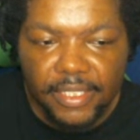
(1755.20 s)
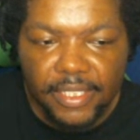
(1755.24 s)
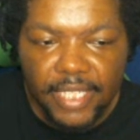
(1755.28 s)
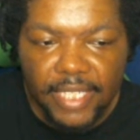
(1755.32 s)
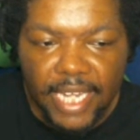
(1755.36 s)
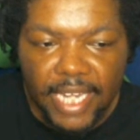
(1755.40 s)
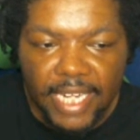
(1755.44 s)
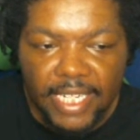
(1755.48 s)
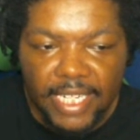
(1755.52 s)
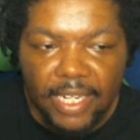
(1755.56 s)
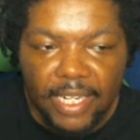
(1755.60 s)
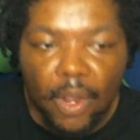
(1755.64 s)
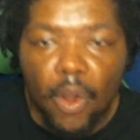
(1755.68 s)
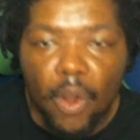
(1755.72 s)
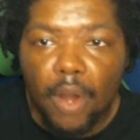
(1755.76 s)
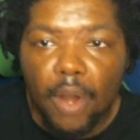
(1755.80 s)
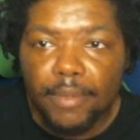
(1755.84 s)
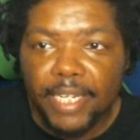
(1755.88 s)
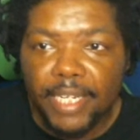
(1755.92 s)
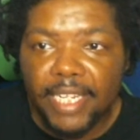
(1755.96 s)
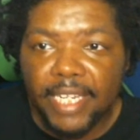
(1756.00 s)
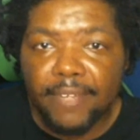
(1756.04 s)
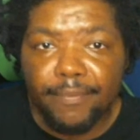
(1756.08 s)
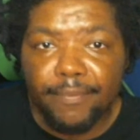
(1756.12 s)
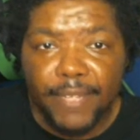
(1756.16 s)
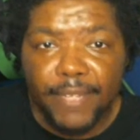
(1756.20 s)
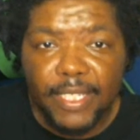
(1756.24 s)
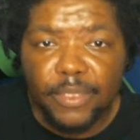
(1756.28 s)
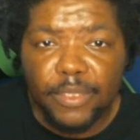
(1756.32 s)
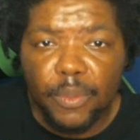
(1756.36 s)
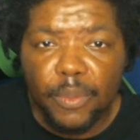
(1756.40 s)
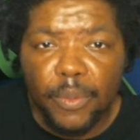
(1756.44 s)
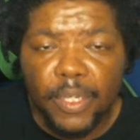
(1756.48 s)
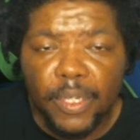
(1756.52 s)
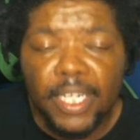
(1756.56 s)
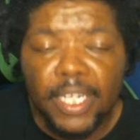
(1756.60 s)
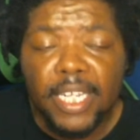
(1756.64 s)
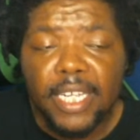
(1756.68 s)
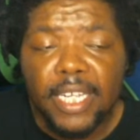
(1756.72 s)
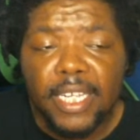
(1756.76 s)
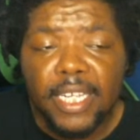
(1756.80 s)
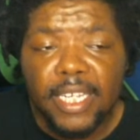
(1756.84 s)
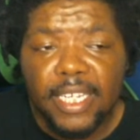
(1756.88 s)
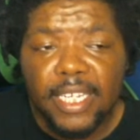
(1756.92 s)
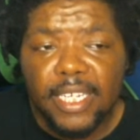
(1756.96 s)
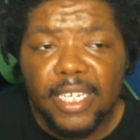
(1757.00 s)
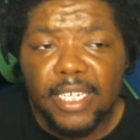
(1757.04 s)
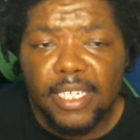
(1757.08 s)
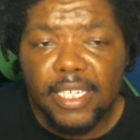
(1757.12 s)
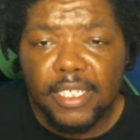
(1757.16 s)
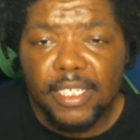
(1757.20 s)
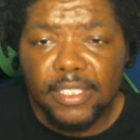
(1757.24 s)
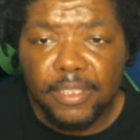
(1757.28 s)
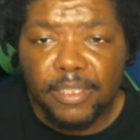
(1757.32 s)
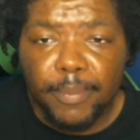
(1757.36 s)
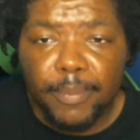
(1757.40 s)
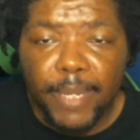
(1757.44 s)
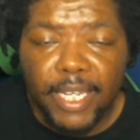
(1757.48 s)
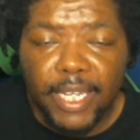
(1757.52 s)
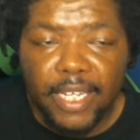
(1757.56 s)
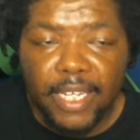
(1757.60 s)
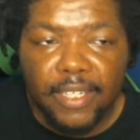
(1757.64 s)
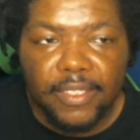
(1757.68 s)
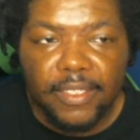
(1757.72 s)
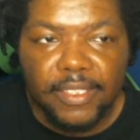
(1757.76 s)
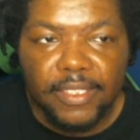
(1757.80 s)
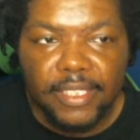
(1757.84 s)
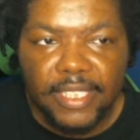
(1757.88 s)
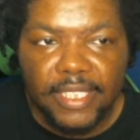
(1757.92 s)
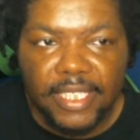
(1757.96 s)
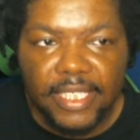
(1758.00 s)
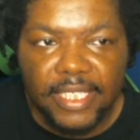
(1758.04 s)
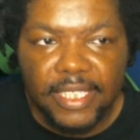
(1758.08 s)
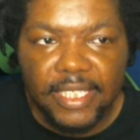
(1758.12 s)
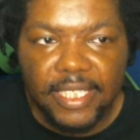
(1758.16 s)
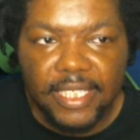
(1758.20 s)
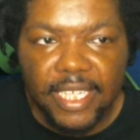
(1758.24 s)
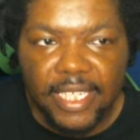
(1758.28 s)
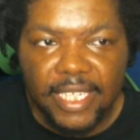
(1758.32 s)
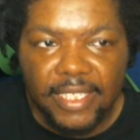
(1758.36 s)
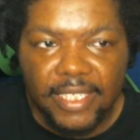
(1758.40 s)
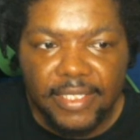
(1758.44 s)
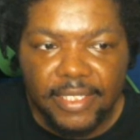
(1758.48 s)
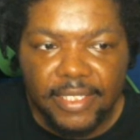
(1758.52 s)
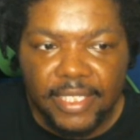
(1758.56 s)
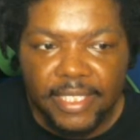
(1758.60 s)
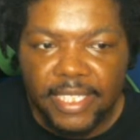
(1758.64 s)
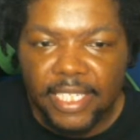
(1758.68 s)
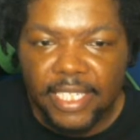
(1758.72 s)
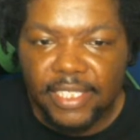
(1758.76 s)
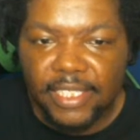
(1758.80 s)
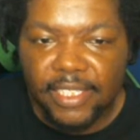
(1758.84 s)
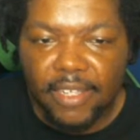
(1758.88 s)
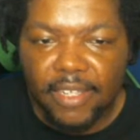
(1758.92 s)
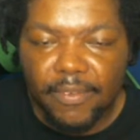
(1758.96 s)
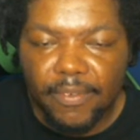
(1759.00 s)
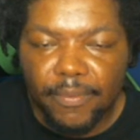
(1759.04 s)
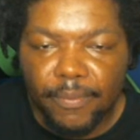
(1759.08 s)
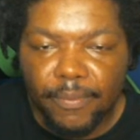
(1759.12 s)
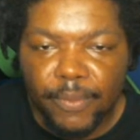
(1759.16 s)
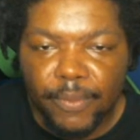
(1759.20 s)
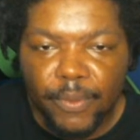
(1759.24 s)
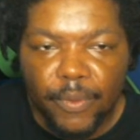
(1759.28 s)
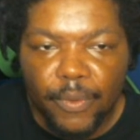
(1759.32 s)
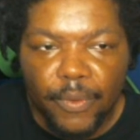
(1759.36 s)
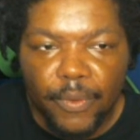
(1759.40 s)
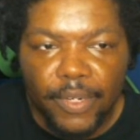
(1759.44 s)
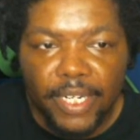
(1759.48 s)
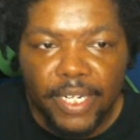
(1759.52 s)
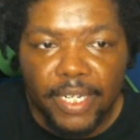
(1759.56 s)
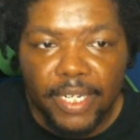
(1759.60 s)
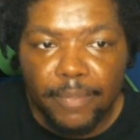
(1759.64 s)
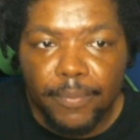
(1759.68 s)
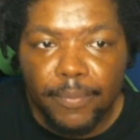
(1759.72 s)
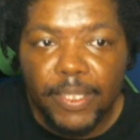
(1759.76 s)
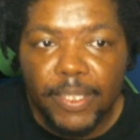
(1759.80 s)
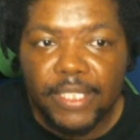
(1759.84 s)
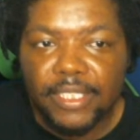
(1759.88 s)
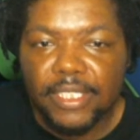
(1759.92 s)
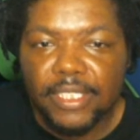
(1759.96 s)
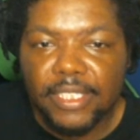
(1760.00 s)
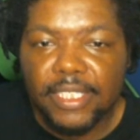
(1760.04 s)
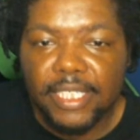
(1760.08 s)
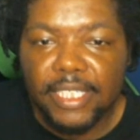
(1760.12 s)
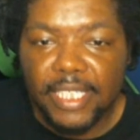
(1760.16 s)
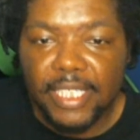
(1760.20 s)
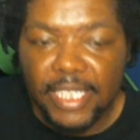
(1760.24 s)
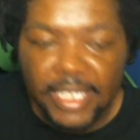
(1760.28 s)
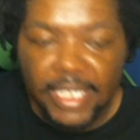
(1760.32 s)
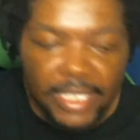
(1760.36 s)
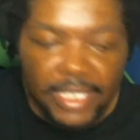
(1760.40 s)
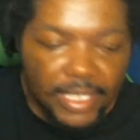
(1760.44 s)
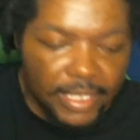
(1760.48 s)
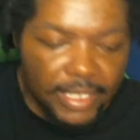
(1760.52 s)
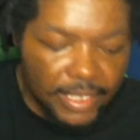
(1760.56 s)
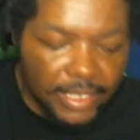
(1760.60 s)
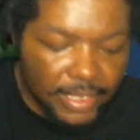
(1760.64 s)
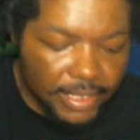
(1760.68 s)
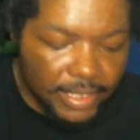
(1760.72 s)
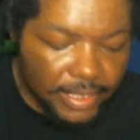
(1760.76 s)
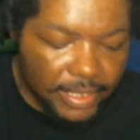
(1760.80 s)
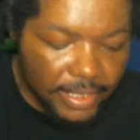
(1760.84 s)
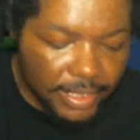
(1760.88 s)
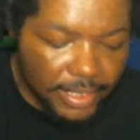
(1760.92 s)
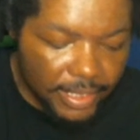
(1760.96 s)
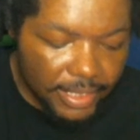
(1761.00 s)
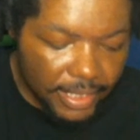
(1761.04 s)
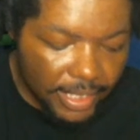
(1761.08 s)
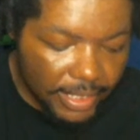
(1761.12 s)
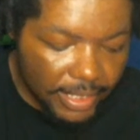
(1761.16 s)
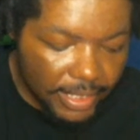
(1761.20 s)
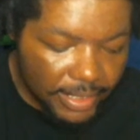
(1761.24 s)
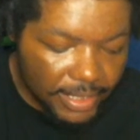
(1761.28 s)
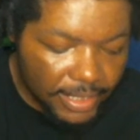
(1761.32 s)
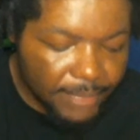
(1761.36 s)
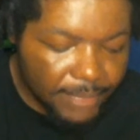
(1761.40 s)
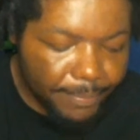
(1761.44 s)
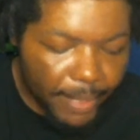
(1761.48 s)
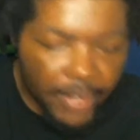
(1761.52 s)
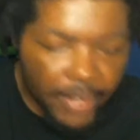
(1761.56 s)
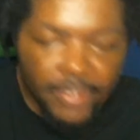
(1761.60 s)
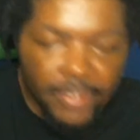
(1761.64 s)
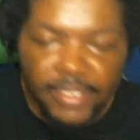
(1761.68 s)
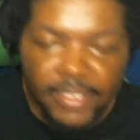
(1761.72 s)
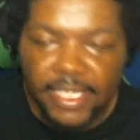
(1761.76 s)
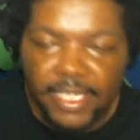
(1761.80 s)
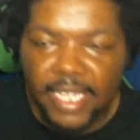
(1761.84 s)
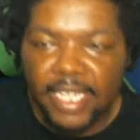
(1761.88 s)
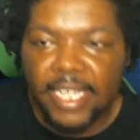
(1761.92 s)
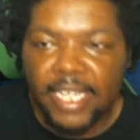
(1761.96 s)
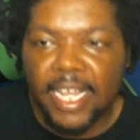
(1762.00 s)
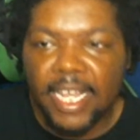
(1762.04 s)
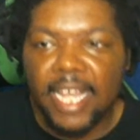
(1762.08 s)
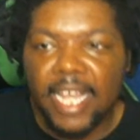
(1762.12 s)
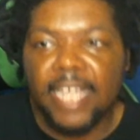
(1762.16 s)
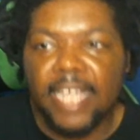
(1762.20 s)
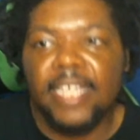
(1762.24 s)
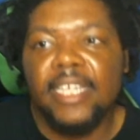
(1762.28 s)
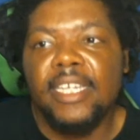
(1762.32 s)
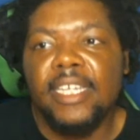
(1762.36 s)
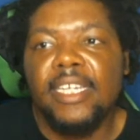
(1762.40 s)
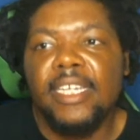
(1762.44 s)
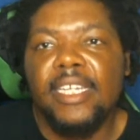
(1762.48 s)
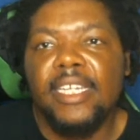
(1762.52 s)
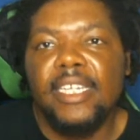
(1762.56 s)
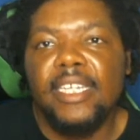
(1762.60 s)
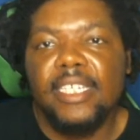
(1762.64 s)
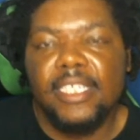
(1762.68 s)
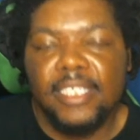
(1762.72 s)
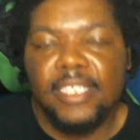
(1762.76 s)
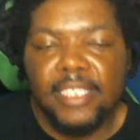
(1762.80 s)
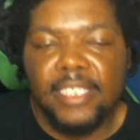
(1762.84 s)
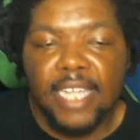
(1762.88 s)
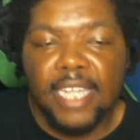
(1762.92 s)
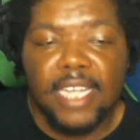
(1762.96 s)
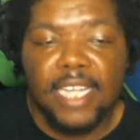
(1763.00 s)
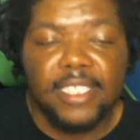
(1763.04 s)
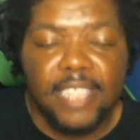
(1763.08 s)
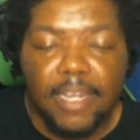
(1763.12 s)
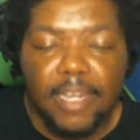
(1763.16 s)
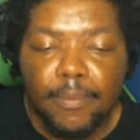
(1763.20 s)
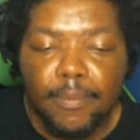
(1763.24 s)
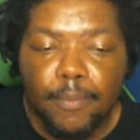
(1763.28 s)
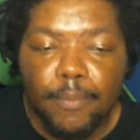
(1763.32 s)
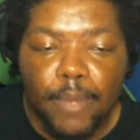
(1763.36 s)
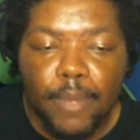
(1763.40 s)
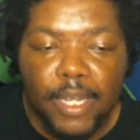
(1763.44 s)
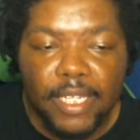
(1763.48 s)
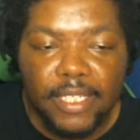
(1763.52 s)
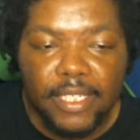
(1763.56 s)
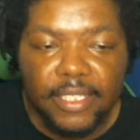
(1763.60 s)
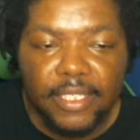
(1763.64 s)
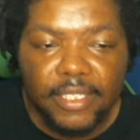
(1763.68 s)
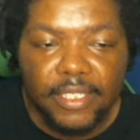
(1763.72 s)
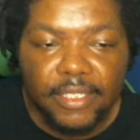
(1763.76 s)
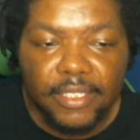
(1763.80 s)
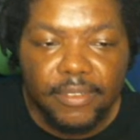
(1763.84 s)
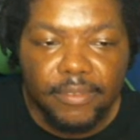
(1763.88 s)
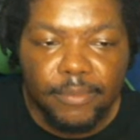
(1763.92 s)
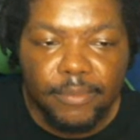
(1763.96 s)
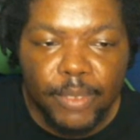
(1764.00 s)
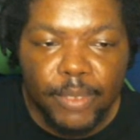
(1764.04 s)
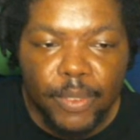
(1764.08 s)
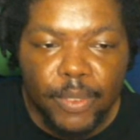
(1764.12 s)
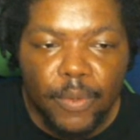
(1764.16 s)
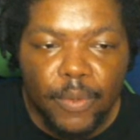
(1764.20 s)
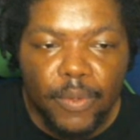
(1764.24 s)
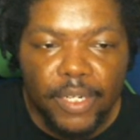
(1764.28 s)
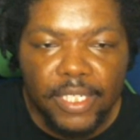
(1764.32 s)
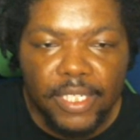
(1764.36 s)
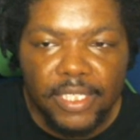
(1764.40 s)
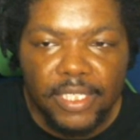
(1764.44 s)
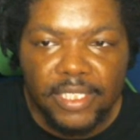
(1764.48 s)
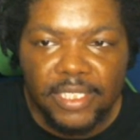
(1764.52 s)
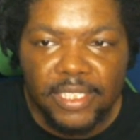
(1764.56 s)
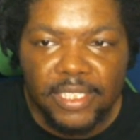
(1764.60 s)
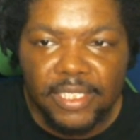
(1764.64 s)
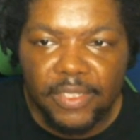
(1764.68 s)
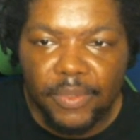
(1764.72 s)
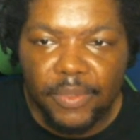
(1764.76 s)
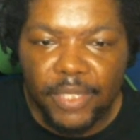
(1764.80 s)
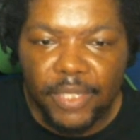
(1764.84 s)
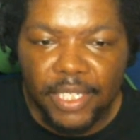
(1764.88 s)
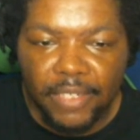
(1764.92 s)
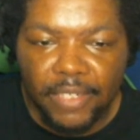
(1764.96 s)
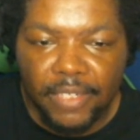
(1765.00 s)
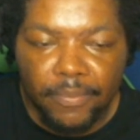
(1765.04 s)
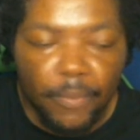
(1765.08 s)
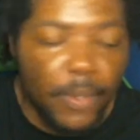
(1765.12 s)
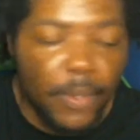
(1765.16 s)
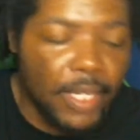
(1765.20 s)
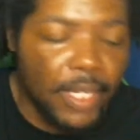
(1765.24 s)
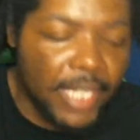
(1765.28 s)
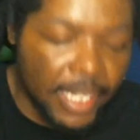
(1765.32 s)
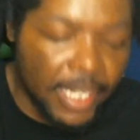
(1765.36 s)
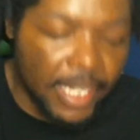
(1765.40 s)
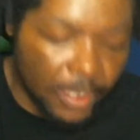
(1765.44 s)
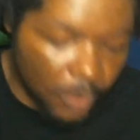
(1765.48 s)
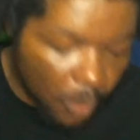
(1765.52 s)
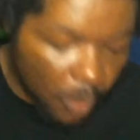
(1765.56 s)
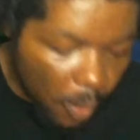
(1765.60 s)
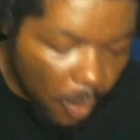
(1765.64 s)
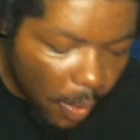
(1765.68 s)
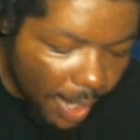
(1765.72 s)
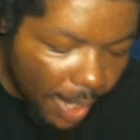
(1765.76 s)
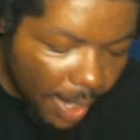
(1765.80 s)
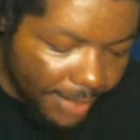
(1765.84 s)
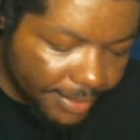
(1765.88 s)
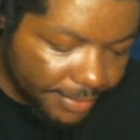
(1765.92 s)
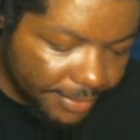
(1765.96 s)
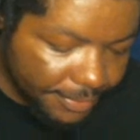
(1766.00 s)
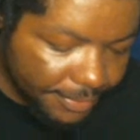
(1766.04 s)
any harm they inflict on somebody else. He like gets off from recording, which this Parasite guy does not want recorded so he can avoid getting caught.